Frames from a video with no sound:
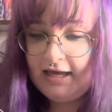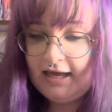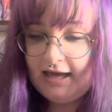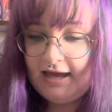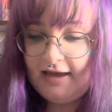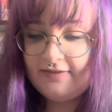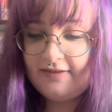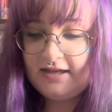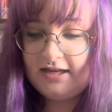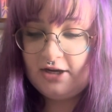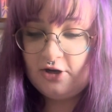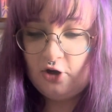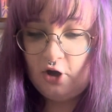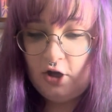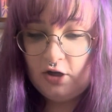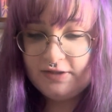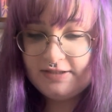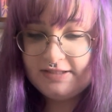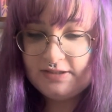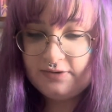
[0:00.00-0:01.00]
And then it
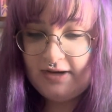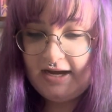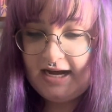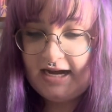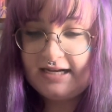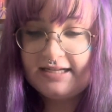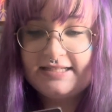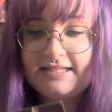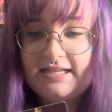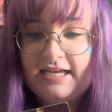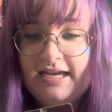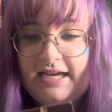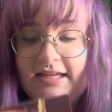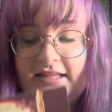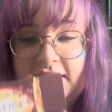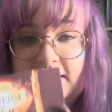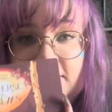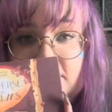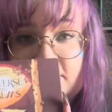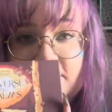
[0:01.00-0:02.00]
also has a
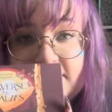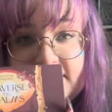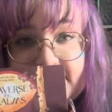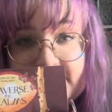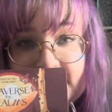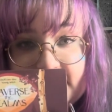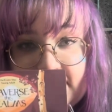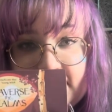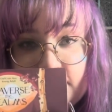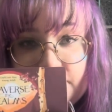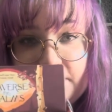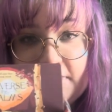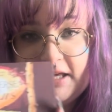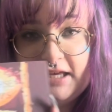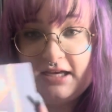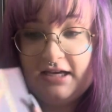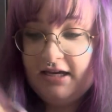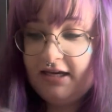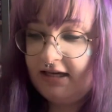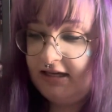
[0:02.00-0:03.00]
little sneak
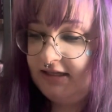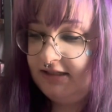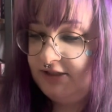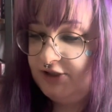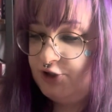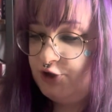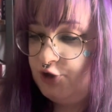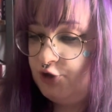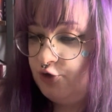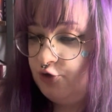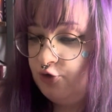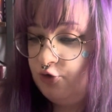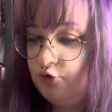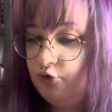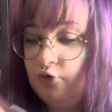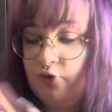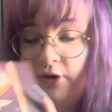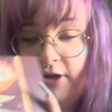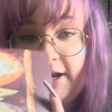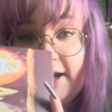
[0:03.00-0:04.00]
peek
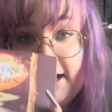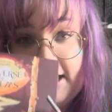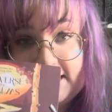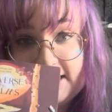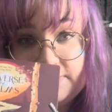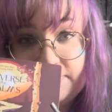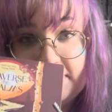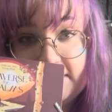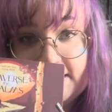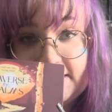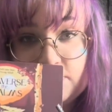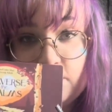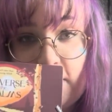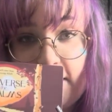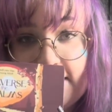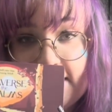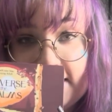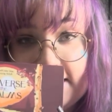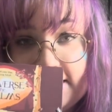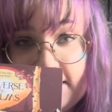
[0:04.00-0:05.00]
into next month's
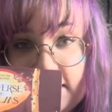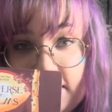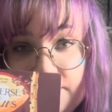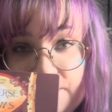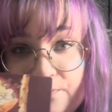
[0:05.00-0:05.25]
YA theme,